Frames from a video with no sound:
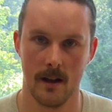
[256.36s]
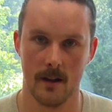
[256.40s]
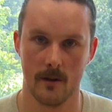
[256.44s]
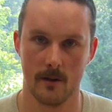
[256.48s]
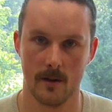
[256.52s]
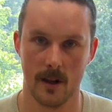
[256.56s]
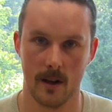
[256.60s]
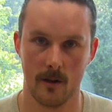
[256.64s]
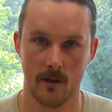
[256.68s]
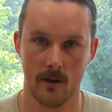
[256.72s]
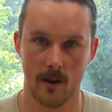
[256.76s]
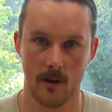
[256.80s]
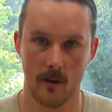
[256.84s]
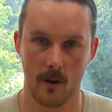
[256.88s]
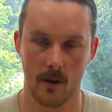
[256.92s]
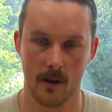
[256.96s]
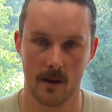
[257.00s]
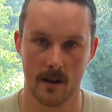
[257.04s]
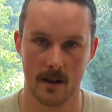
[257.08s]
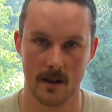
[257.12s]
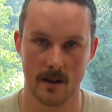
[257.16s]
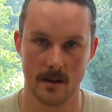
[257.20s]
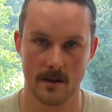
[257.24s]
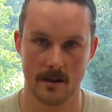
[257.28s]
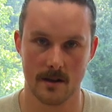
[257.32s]
generally what
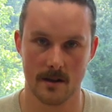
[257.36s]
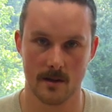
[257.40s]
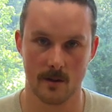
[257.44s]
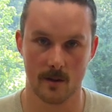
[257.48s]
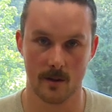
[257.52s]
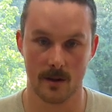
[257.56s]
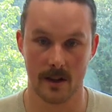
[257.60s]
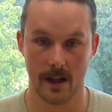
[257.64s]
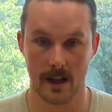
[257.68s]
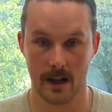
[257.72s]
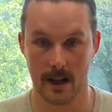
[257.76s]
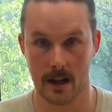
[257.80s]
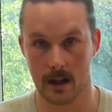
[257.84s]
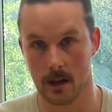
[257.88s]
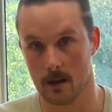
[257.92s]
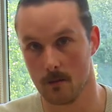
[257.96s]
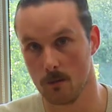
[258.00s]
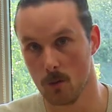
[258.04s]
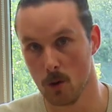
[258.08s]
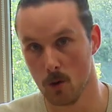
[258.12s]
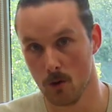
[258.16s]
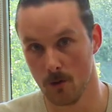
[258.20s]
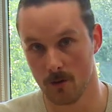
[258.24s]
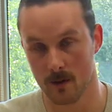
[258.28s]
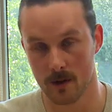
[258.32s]
it is we're taking the
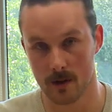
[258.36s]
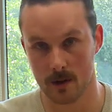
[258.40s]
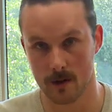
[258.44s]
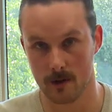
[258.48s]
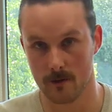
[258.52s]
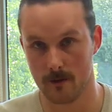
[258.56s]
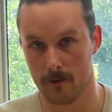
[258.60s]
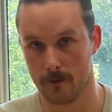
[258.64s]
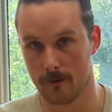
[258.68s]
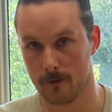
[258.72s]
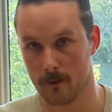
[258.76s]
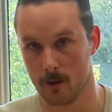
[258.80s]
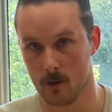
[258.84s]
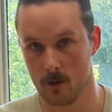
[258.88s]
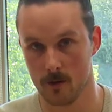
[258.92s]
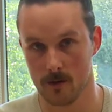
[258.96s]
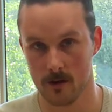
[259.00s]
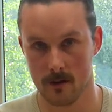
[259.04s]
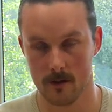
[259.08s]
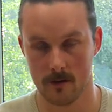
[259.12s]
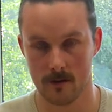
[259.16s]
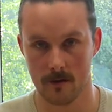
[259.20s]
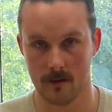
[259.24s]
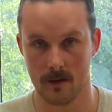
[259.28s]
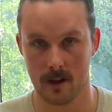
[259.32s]
movement of a
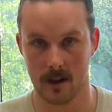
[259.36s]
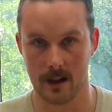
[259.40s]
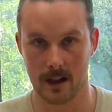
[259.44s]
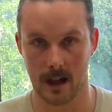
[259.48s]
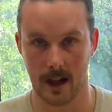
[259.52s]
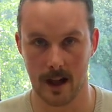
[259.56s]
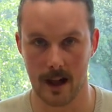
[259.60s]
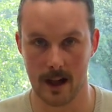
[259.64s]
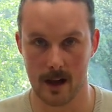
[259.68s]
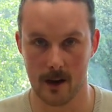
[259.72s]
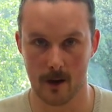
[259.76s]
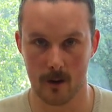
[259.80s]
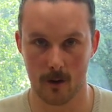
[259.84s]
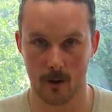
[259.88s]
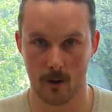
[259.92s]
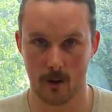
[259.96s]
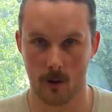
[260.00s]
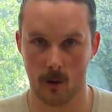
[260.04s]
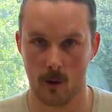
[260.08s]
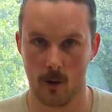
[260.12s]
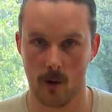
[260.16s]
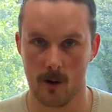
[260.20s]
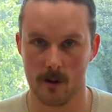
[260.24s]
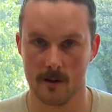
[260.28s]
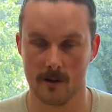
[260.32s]
fluid like air
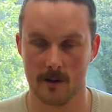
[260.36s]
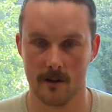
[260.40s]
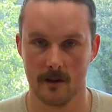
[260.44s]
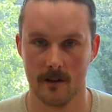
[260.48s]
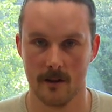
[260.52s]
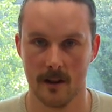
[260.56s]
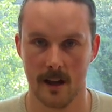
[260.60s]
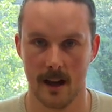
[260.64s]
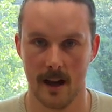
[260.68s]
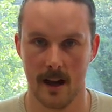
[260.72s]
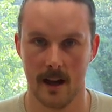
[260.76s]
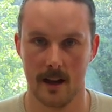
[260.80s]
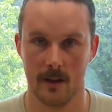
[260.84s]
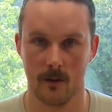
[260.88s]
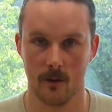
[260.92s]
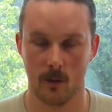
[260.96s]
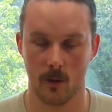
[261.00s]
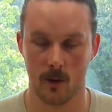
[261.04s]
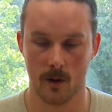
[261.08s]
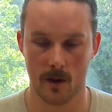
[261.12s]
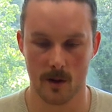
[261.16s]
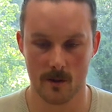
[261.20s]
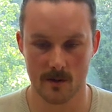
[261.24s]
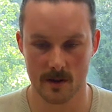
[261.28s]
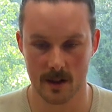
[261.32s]
or water, and
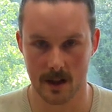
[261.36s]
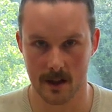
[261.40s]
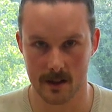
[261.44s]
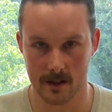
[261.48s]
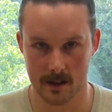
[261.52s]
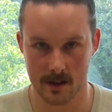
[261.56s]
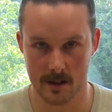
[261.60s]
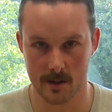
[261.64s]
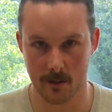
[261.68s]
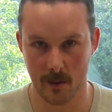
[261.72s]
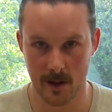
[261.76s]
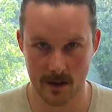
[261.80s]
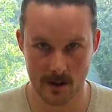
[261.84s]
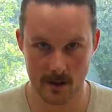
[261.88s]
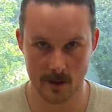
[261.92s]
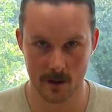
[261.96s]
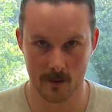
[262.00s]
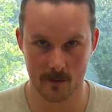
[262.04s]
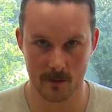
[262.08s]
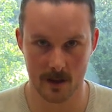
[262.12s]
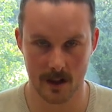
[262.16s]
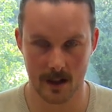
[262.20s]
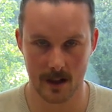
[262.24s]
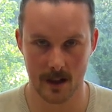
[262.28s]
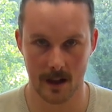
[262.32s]
we're using it to spin
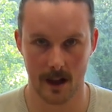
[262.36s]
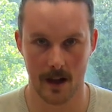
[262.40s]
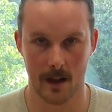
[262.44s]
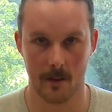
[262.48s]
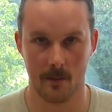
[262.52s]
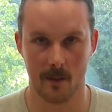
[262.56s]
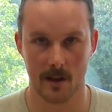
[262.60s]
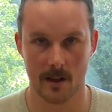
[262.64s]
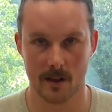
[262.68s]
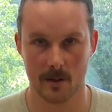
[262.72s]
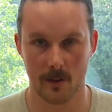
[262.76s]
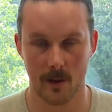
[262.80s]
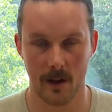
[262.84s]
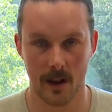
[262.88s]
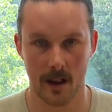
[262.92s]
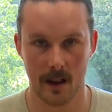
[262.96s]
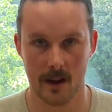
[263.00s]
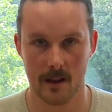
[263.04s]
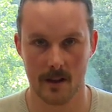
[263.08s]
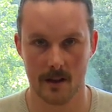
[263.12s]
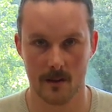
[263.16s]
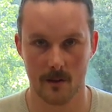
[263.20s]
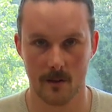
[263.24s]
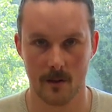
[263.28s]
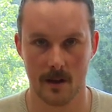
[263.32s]
something, and by spinning
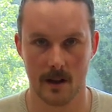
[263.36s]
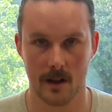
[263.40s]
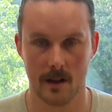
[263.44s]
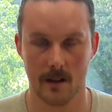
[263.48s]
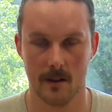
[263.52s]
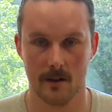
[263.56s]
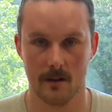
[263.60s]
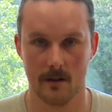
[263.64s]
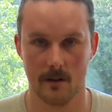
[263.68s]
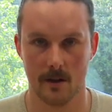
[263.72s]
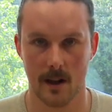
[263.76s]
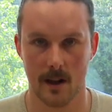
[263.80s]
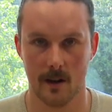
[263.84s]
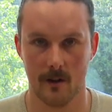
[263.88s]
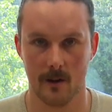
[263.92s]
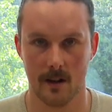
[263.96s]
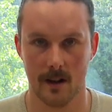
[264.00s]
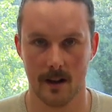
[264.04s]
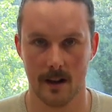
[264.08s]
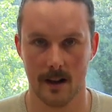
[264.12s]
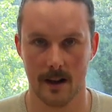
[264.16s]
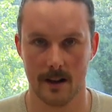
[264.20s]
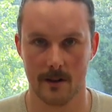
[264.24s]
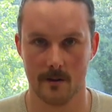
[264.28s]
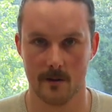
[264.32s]
it we can
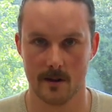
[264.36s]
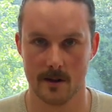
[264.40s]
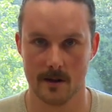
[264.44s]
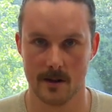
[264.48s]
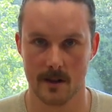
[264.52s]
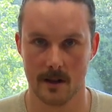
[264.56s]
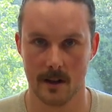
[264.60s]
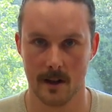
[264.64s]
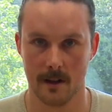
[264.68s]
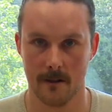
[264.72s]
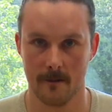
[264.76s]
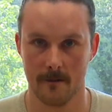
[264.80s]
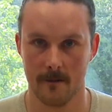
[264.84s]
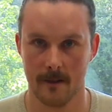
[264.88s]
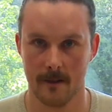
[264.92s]
generate electricity.